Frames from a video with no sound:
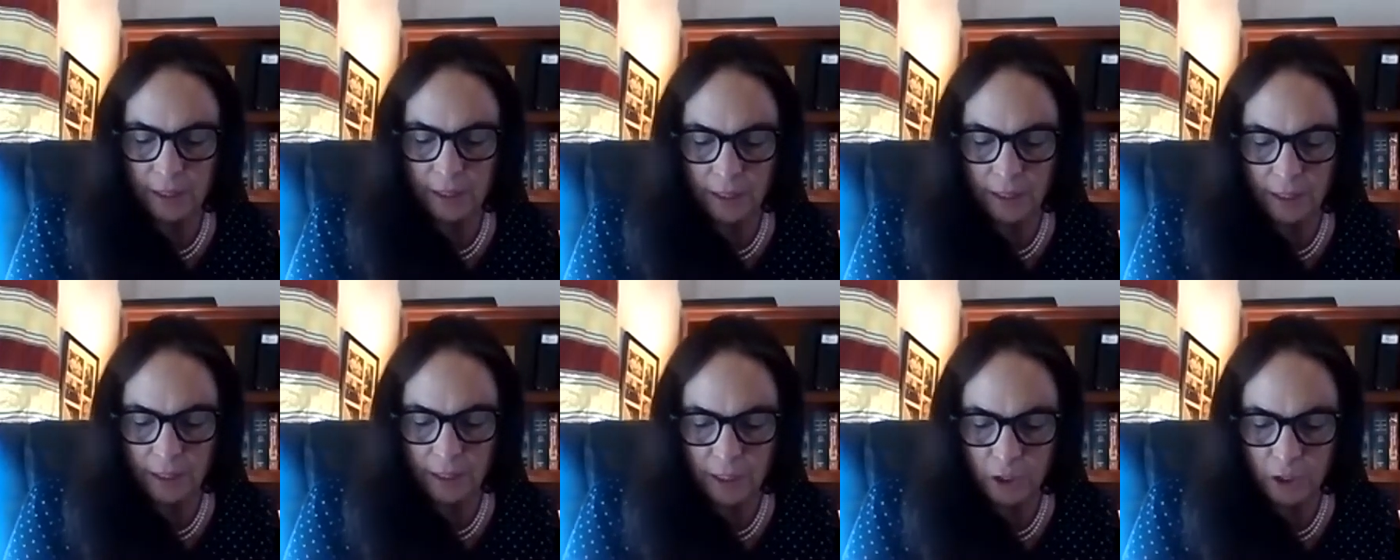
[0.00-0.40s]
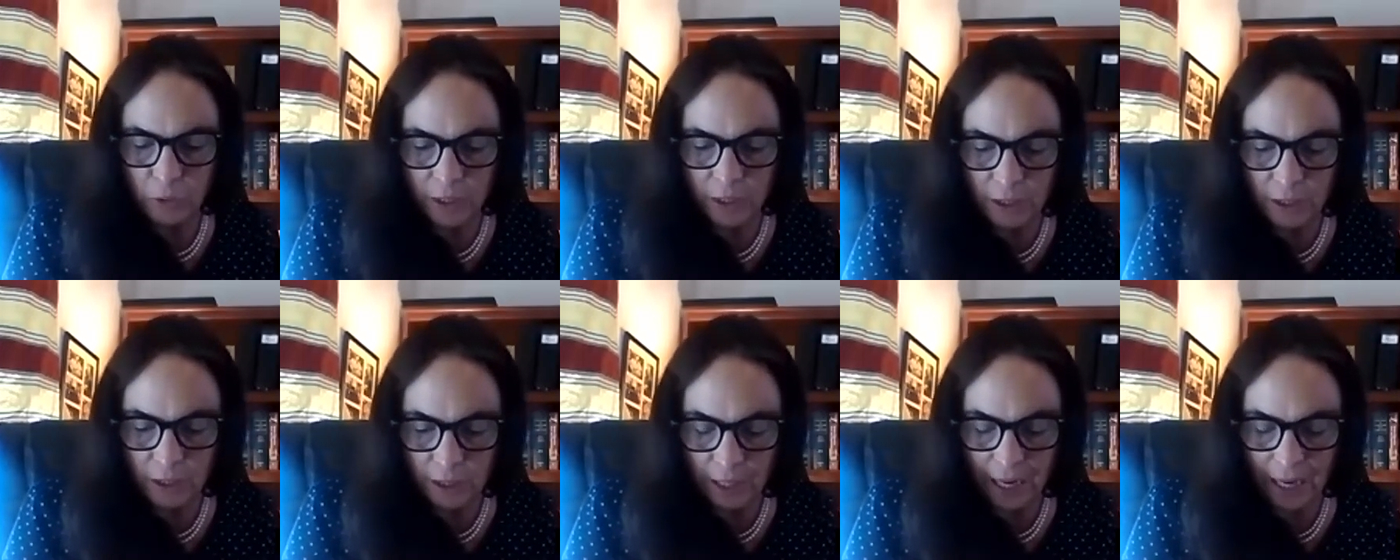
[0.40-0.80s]
that the
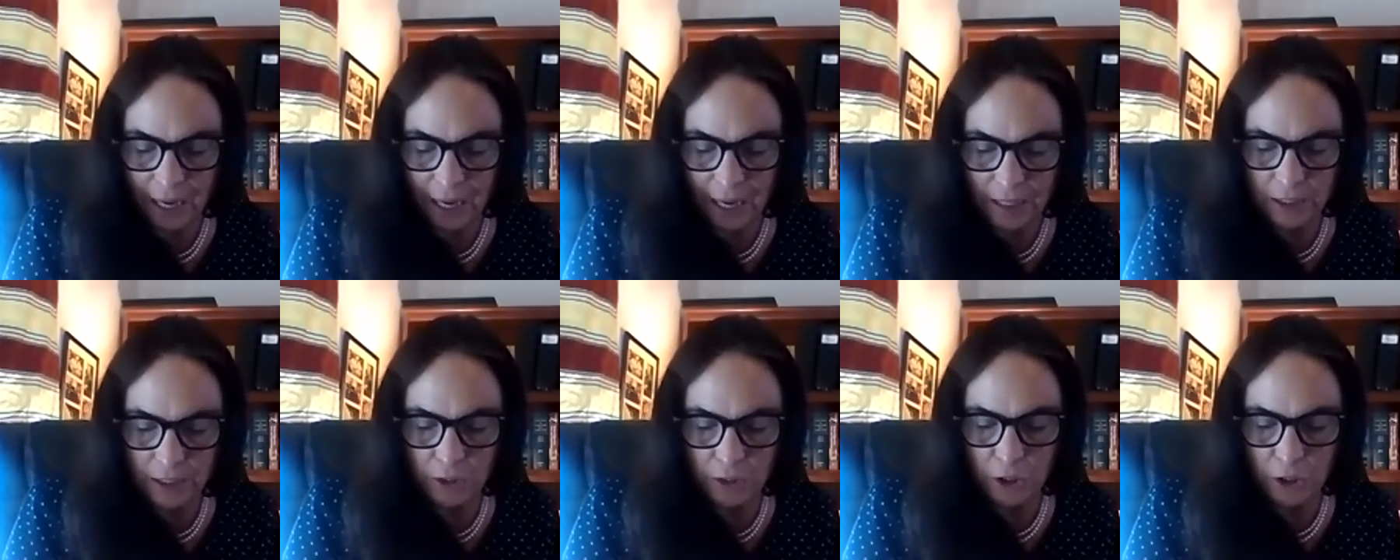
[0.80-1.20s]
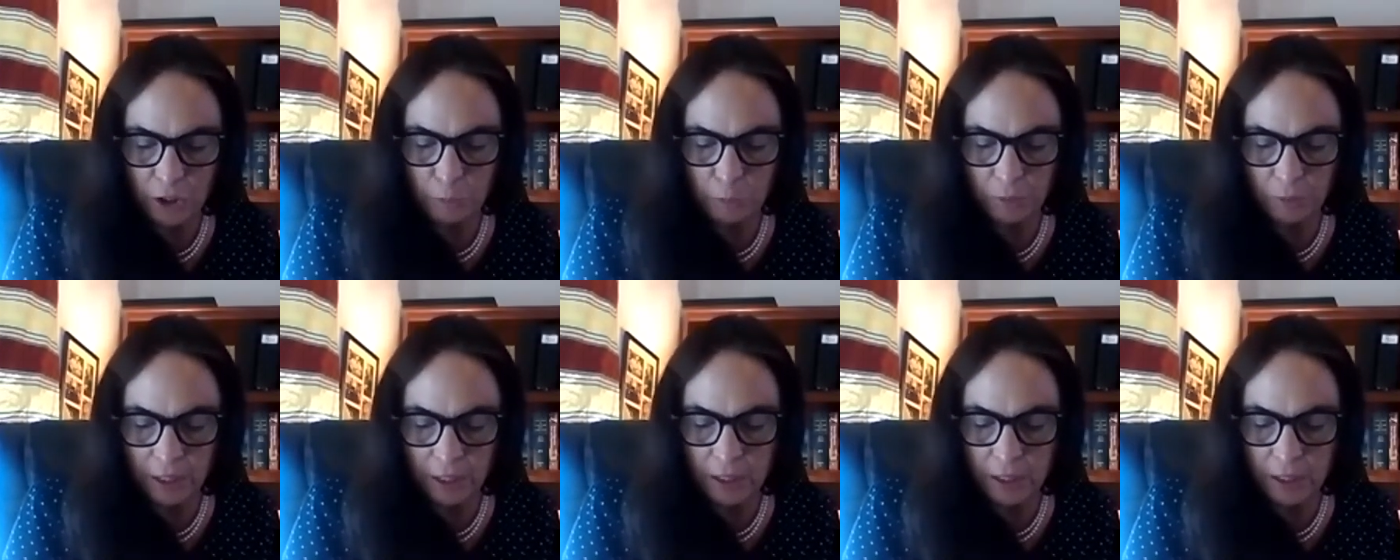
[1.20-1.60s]
district has to
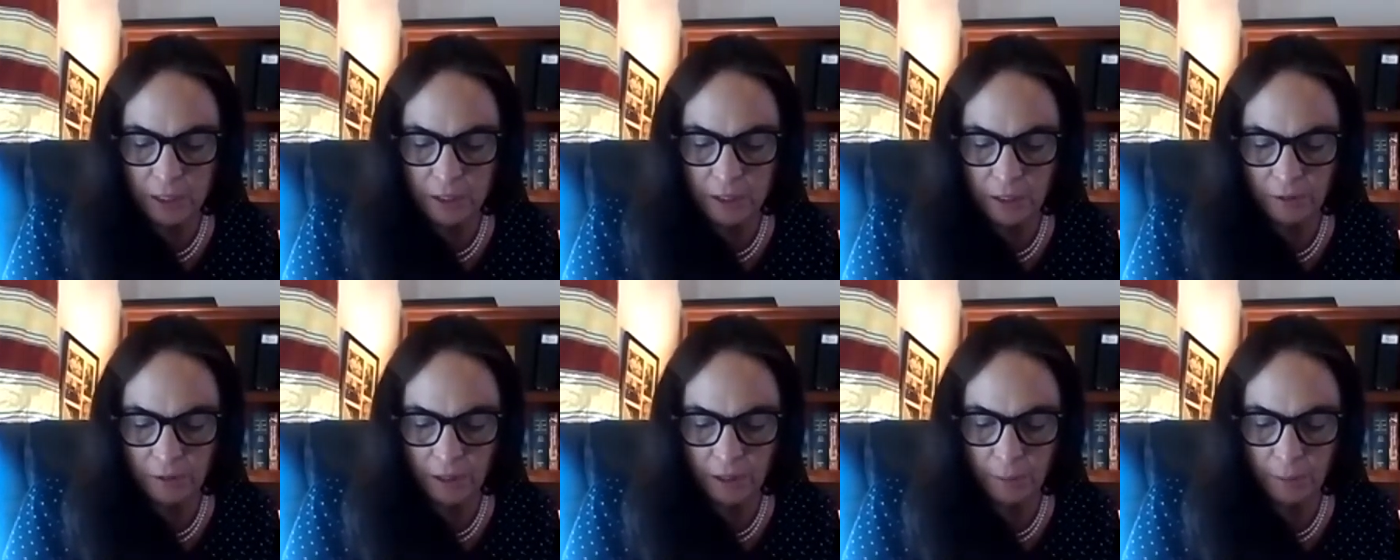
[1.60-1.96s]
explain to you.